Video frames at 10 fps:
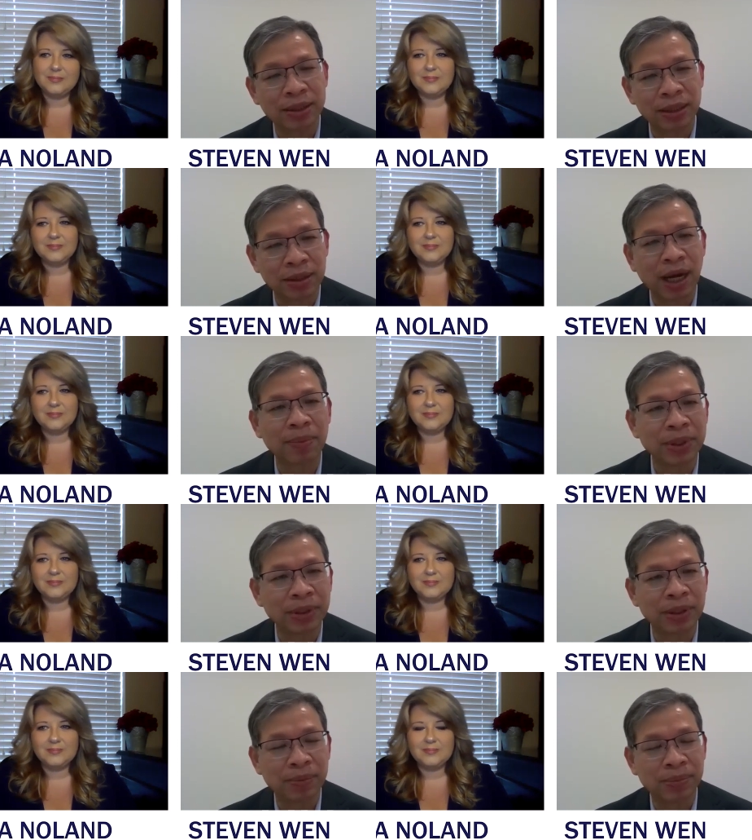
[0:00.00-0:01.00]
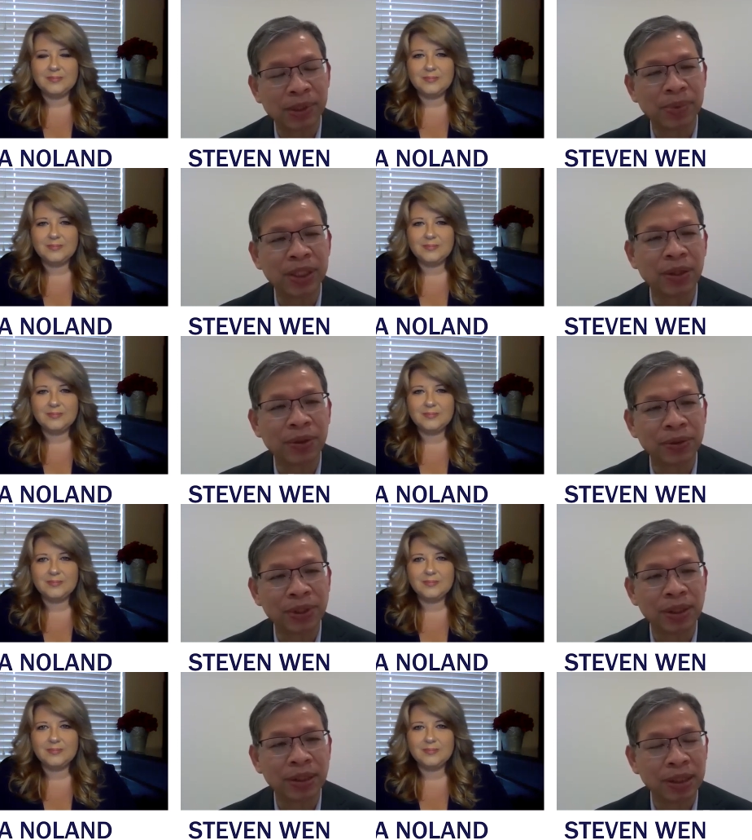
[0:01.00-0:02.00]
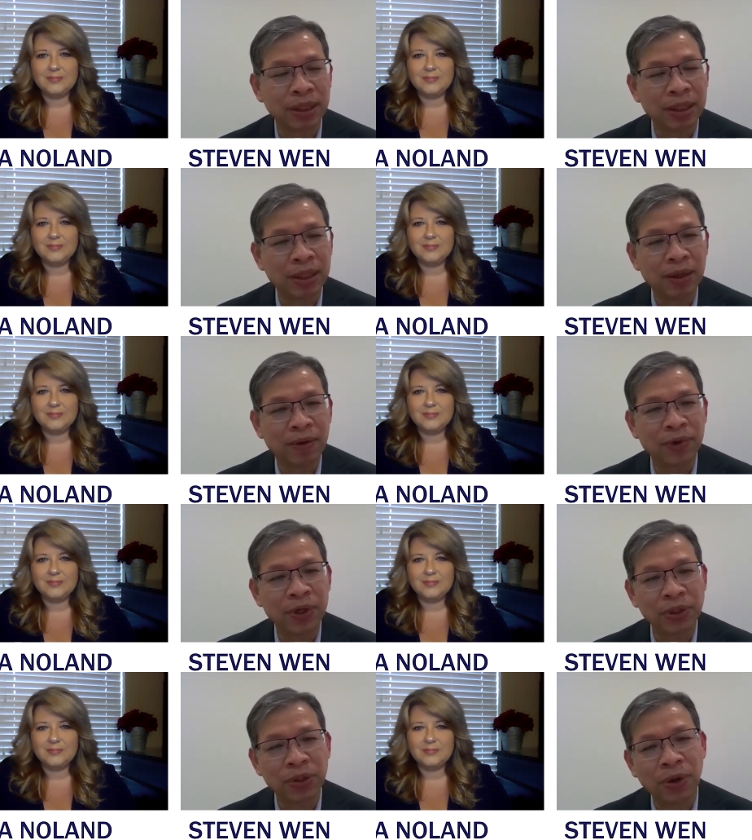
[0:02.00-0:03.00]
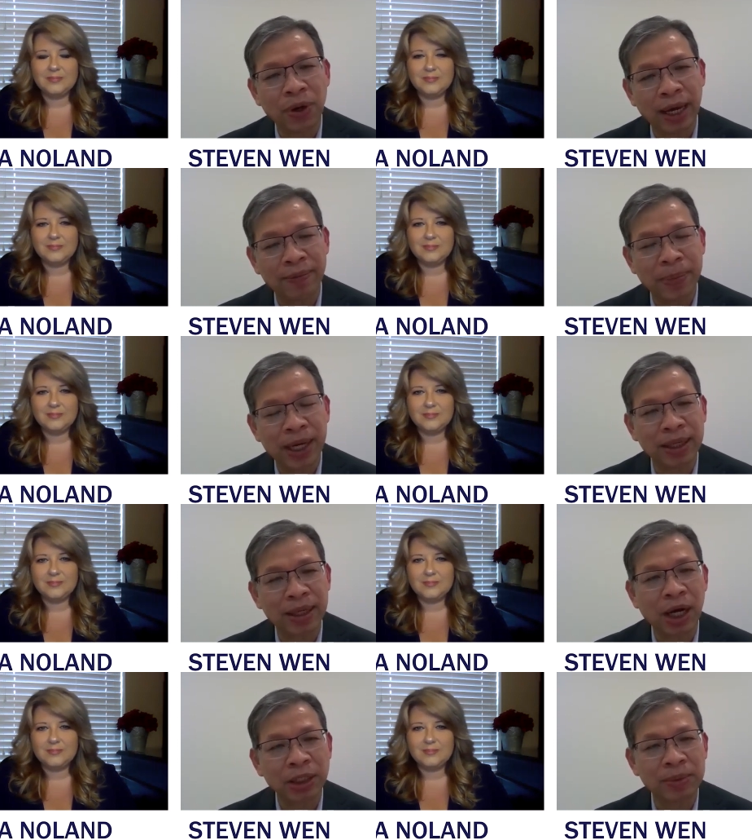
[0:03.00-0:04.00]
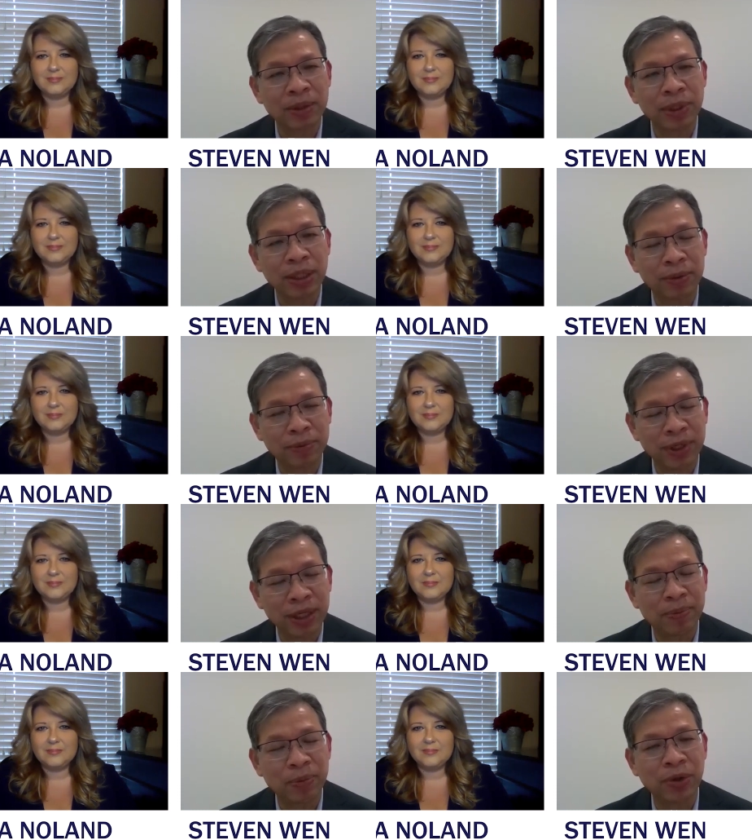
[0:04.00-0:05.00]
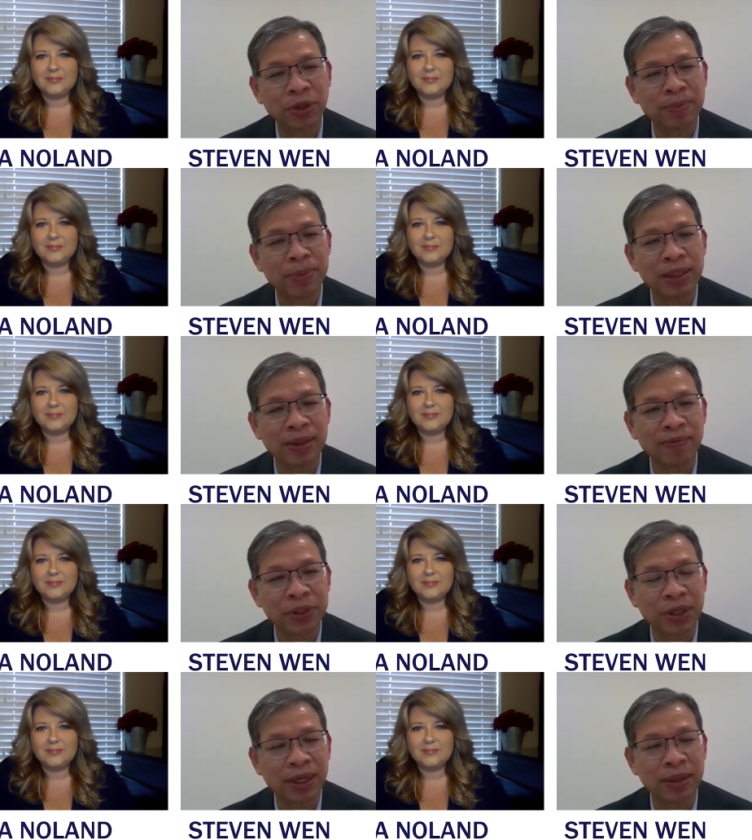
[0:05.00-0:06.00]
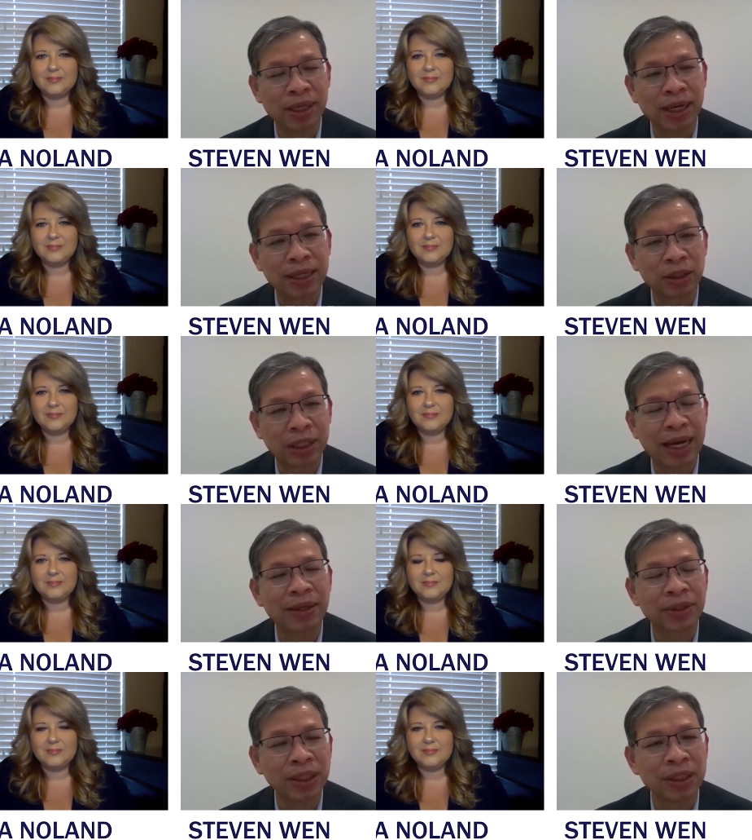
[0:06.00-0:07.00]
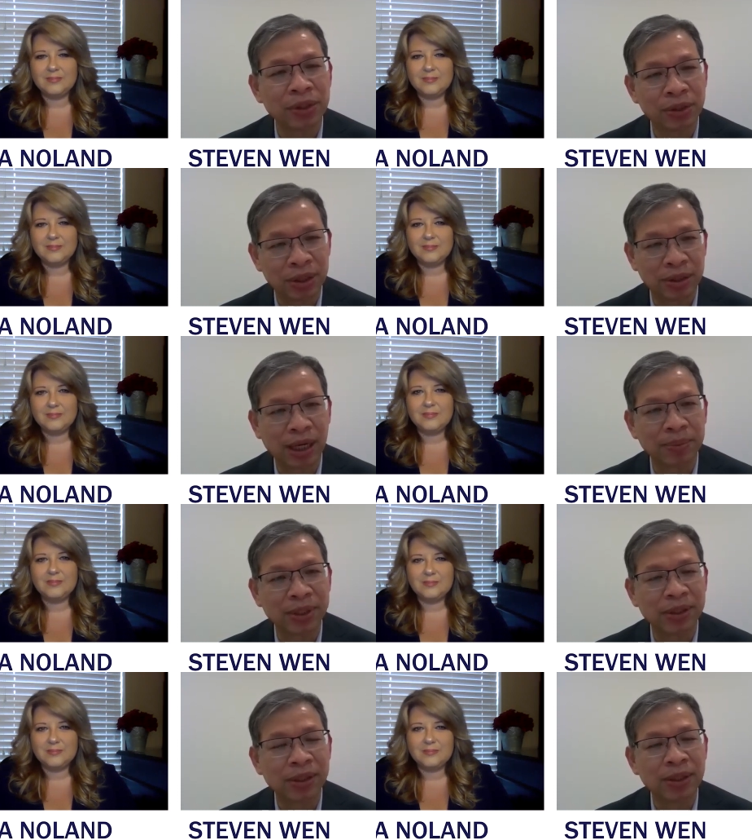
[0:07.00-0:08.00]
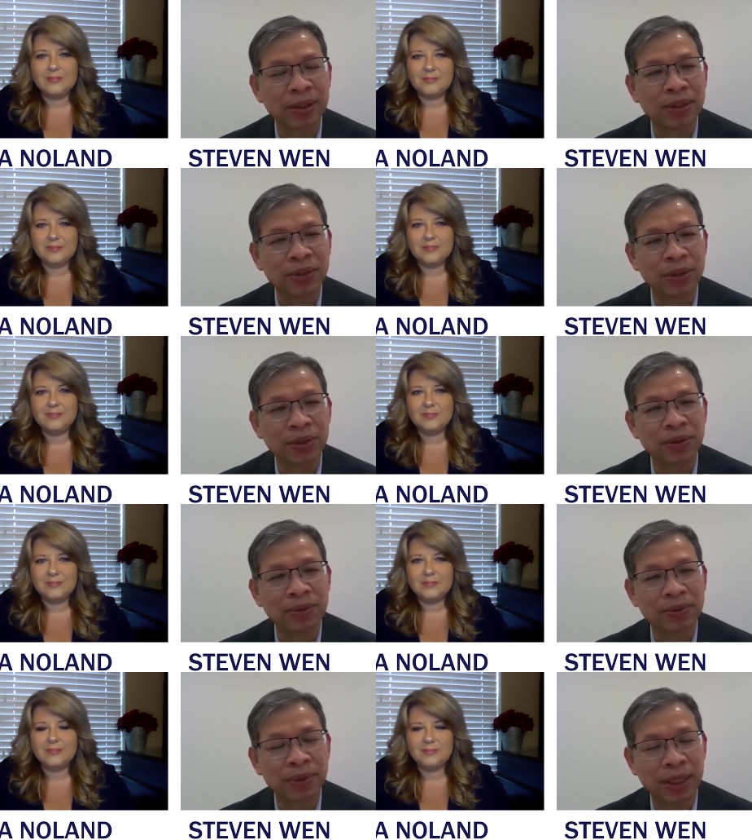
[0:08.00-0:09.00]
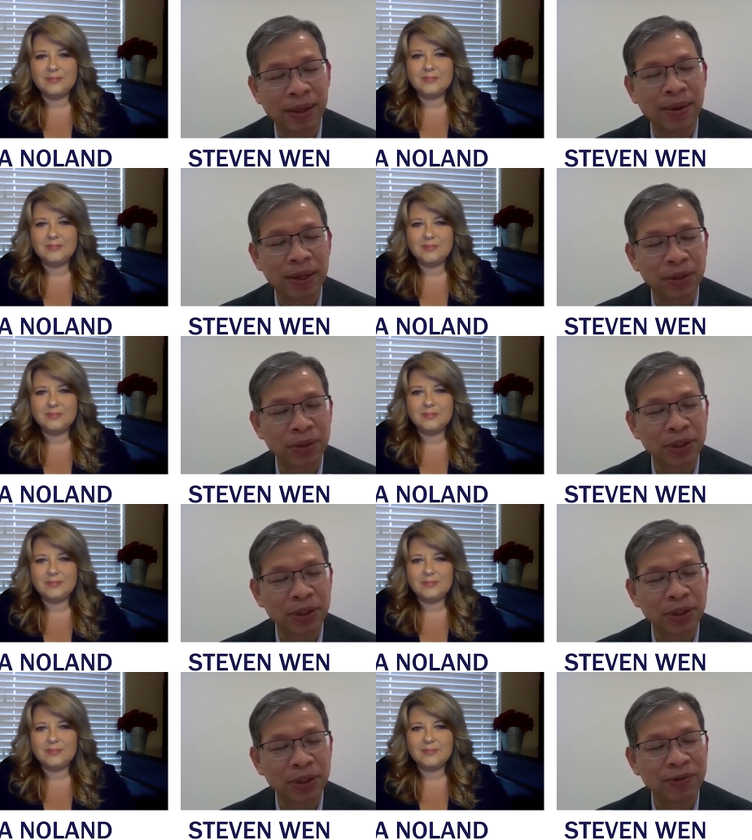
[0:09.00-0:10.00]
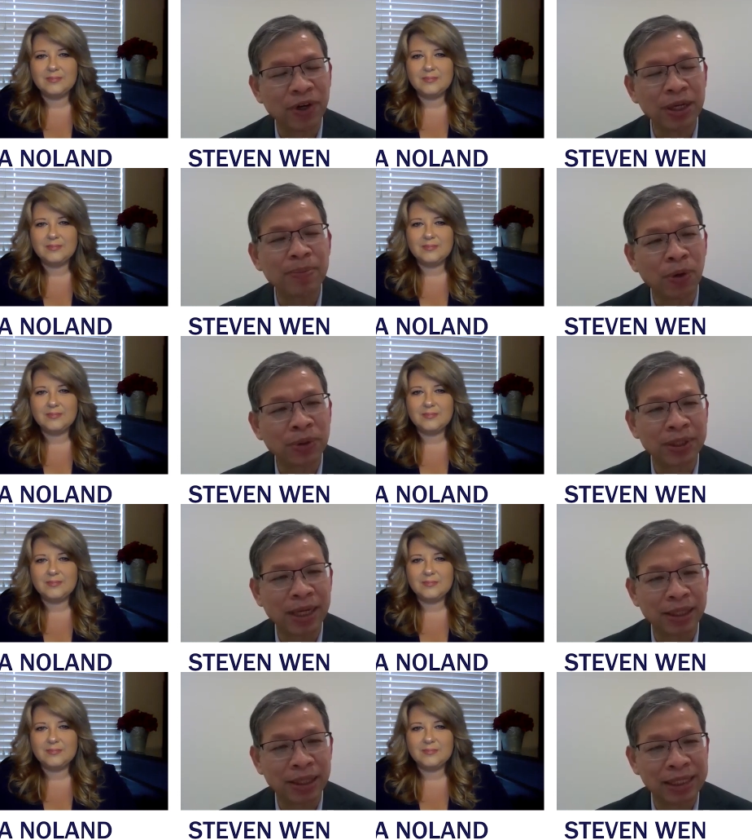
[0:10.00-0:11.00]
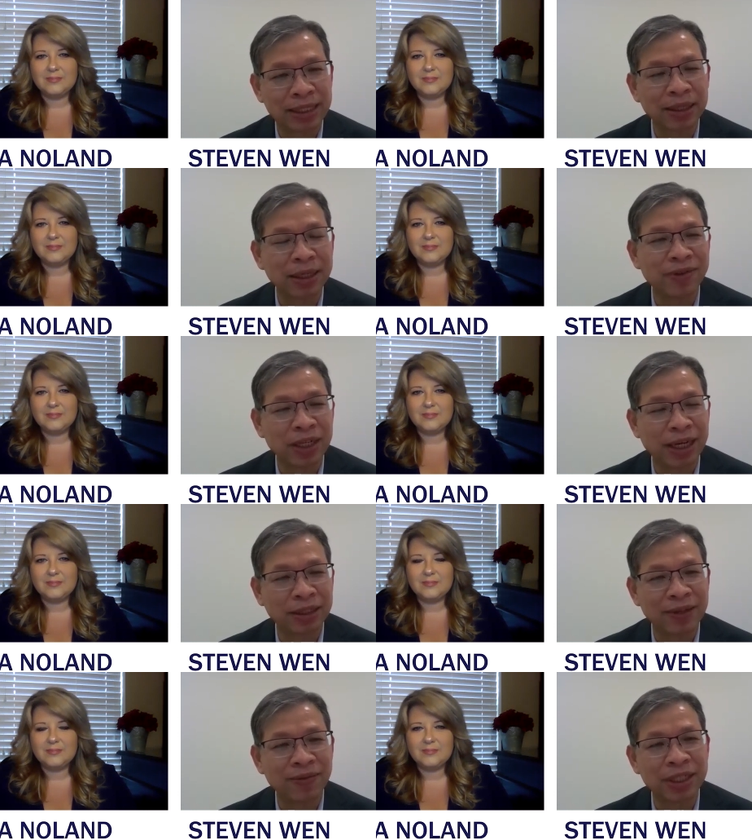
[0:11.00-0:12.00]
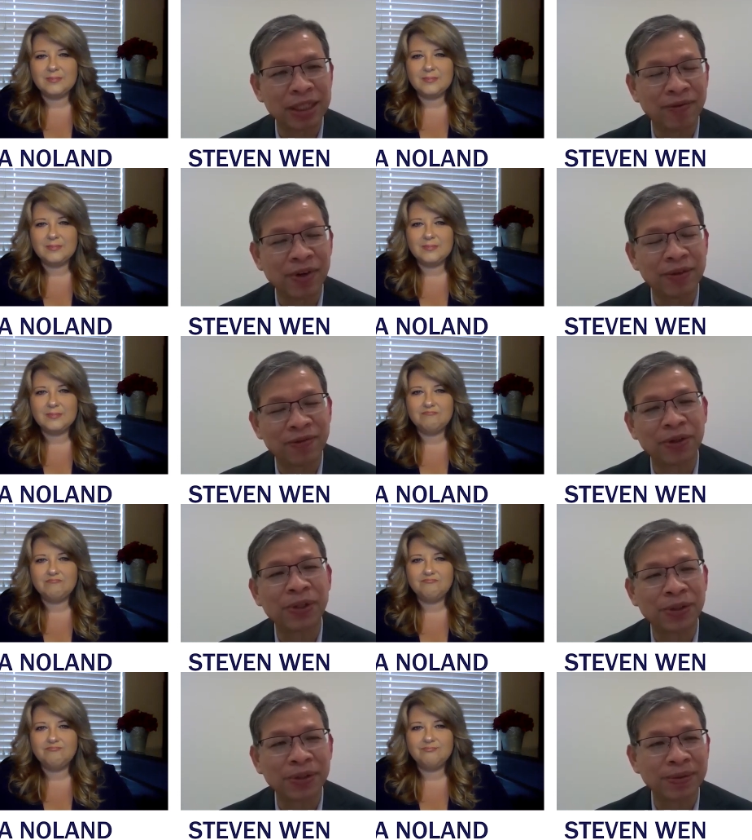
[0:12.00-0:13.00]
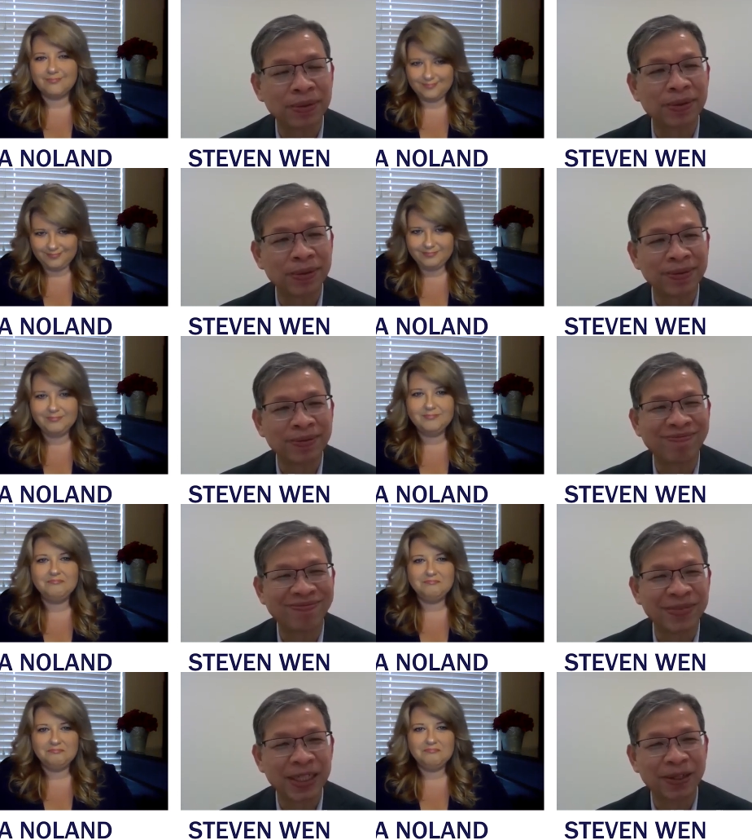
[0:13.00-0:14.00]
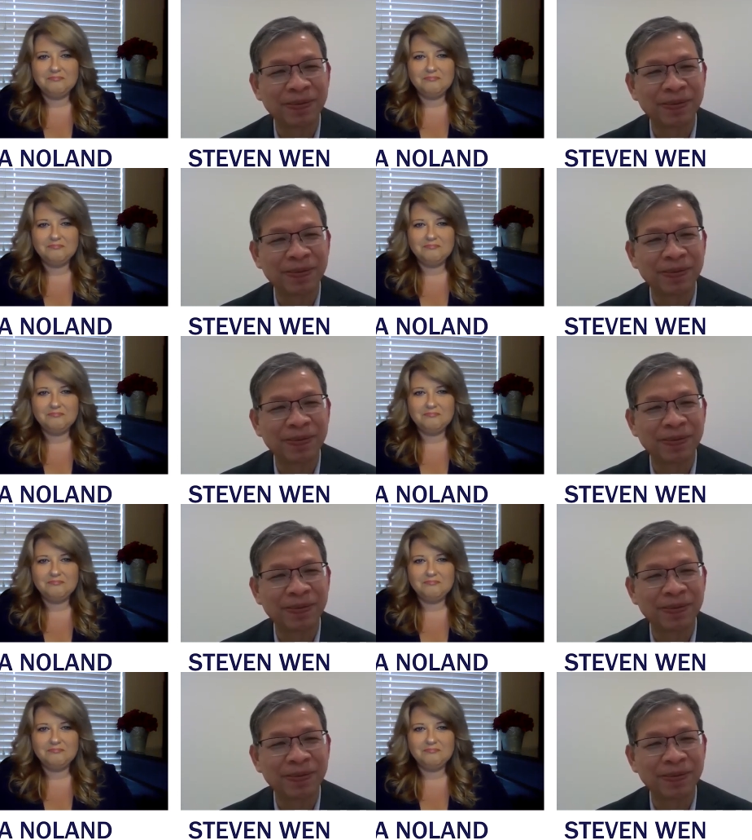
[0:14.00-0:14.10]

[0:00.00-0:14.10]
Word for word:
Speaker 1: adopt the, the POC. We also have many customers we, we arrange meetings when they are considering to adopt. So yeah, so it's a very important and exciting activity event for us. Thank you